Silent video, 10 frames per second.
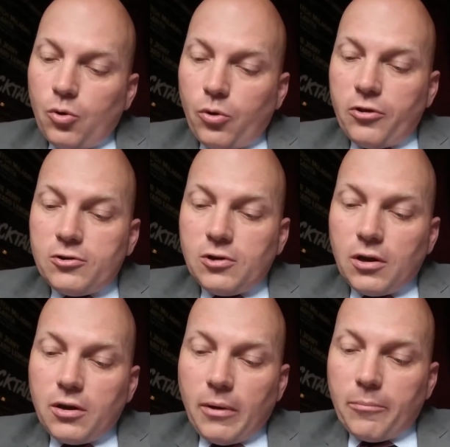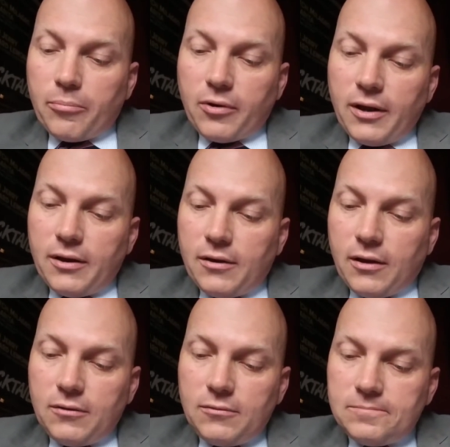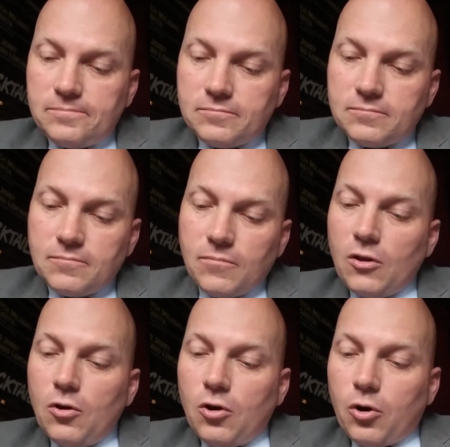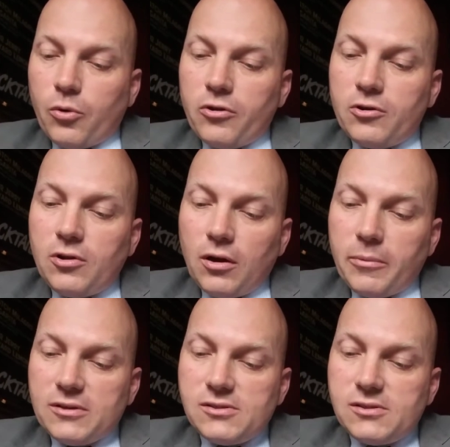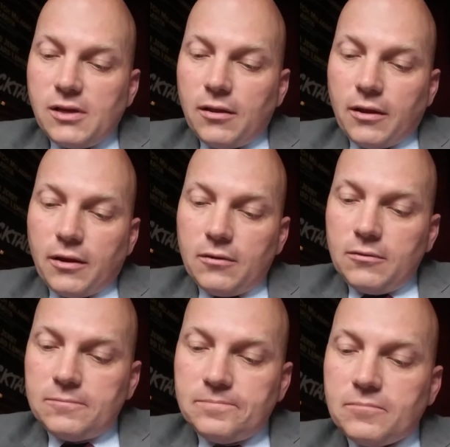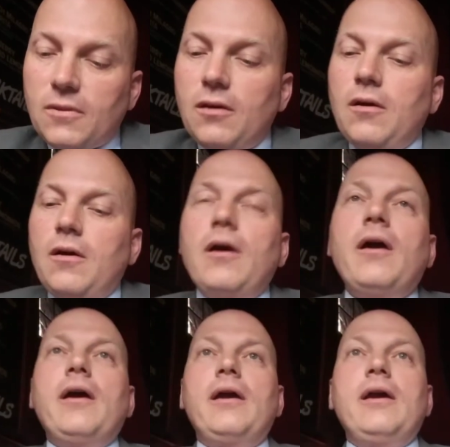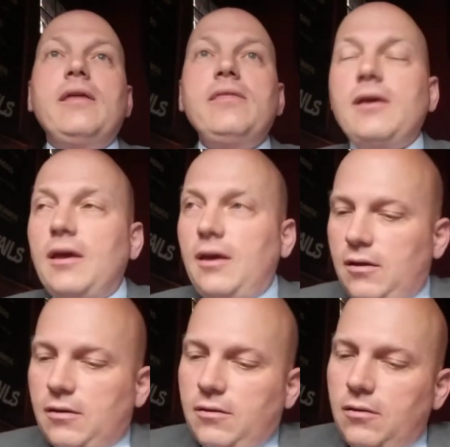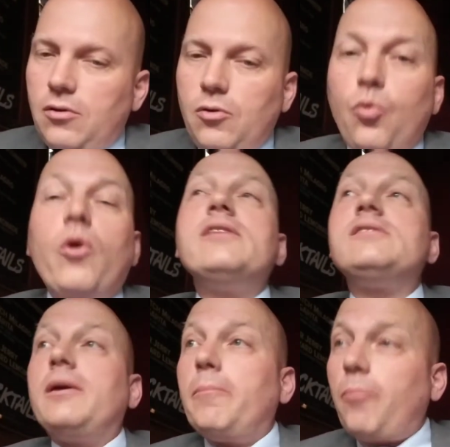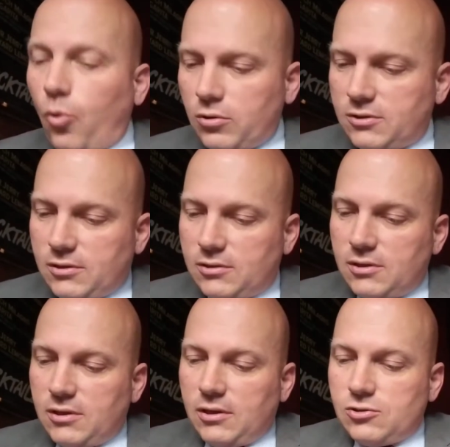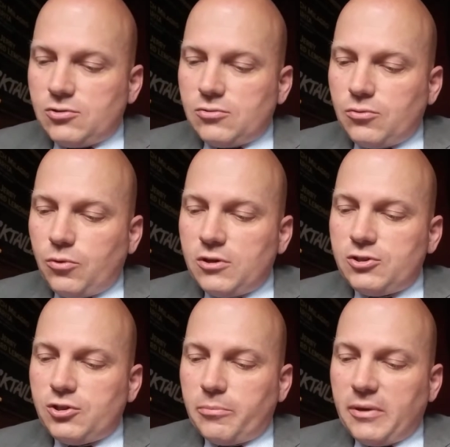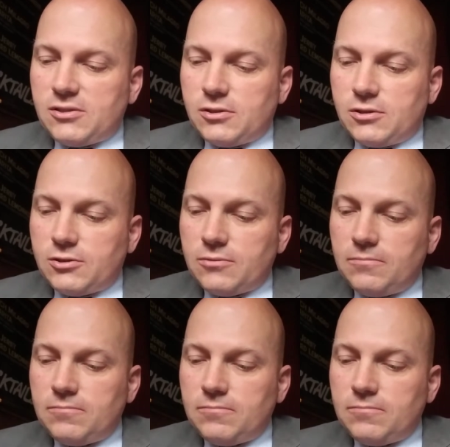whether you're talking about branding, or whether you're talking about selling, in the end, what is important is, what is your message?